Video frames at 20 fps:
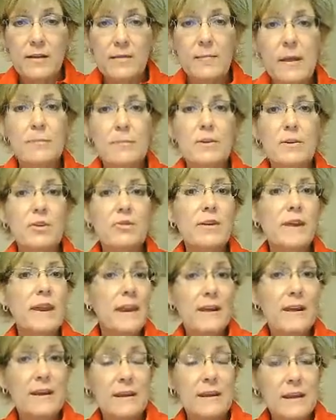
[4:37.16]
Maybe you
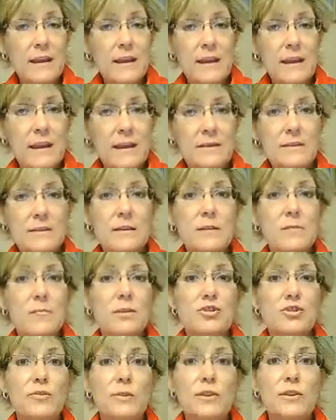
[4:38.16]
can't eat,
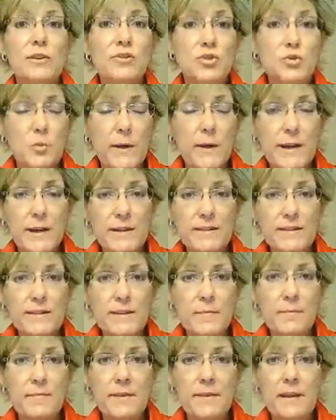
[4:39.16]
but you can drink
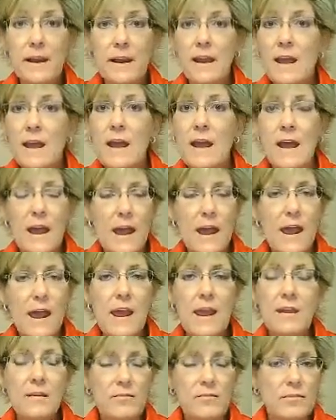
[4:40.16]
something.
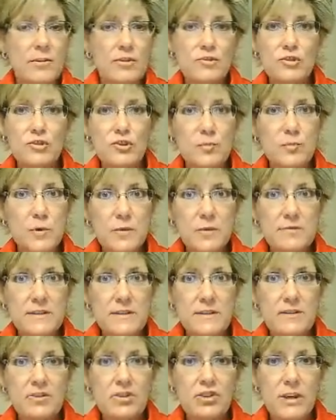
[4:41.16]
Hey, there's your
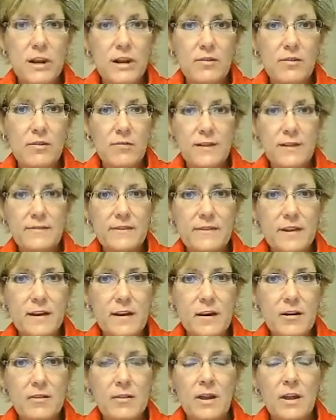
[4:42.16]
protein shake right
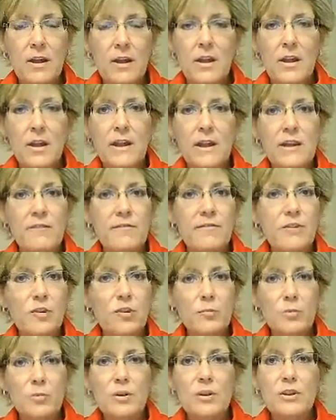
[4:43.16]
there. And if
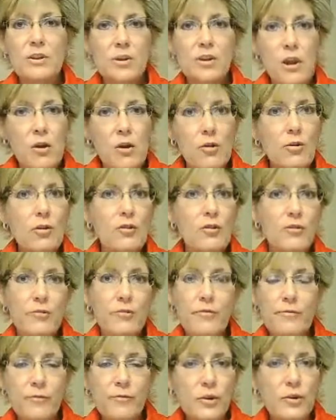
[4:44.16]
you put yogurt
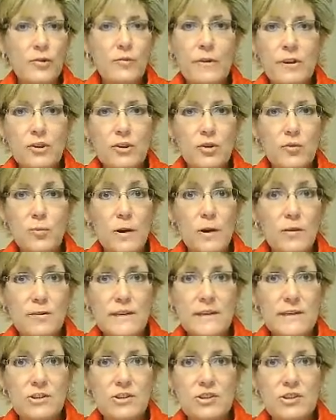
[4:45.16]
or fruit in your
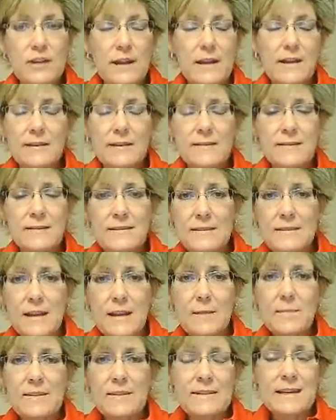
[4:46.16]
protein shake, it's the
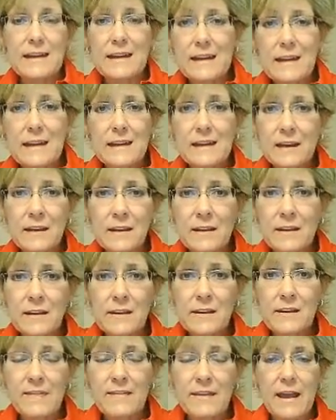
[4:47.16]
same as eating
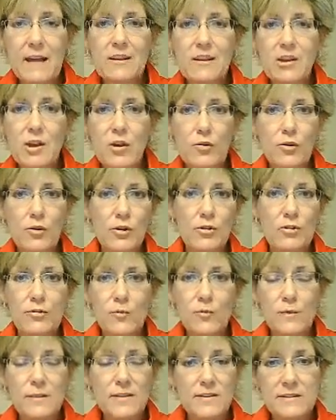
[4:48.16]
that yogurt
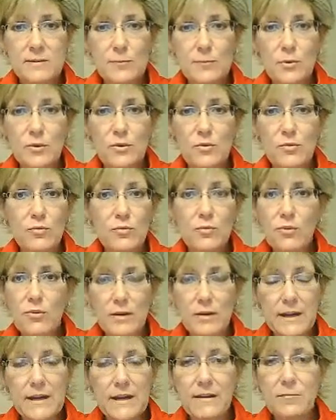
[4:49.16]
with a spoon
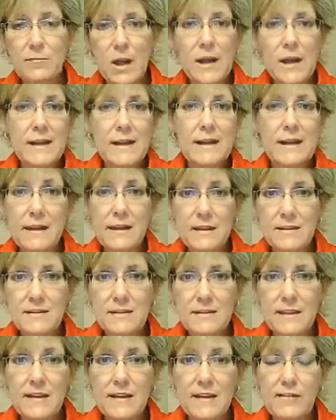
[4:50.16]
or biting
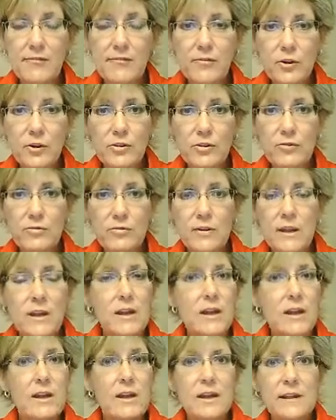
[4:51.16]
into that fruit,
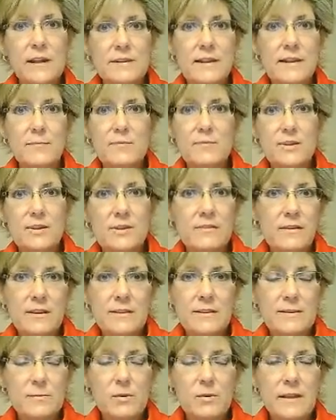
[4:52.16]
except that
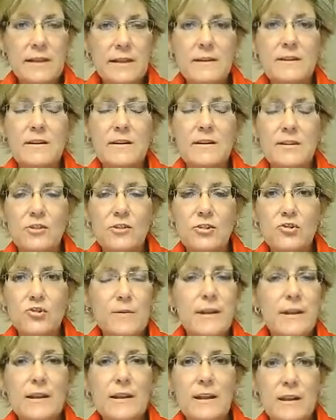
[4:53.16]
it's blended and you're
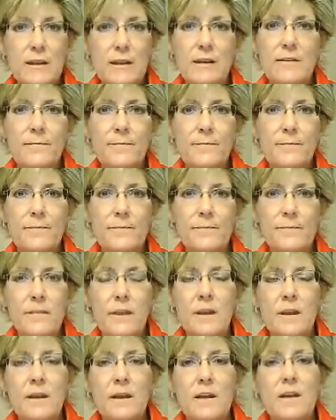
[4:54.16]
drinking it.
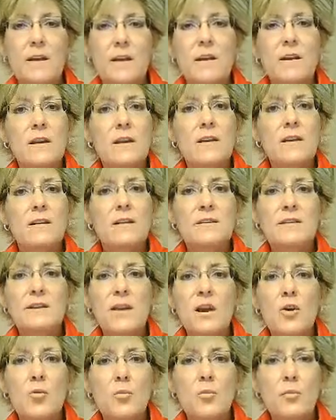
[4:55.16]

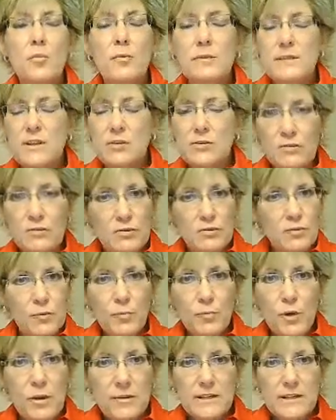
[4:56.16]
So do
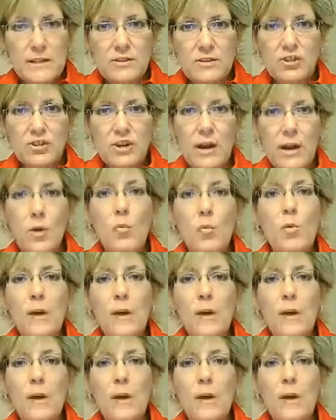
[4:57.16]
a protein shake.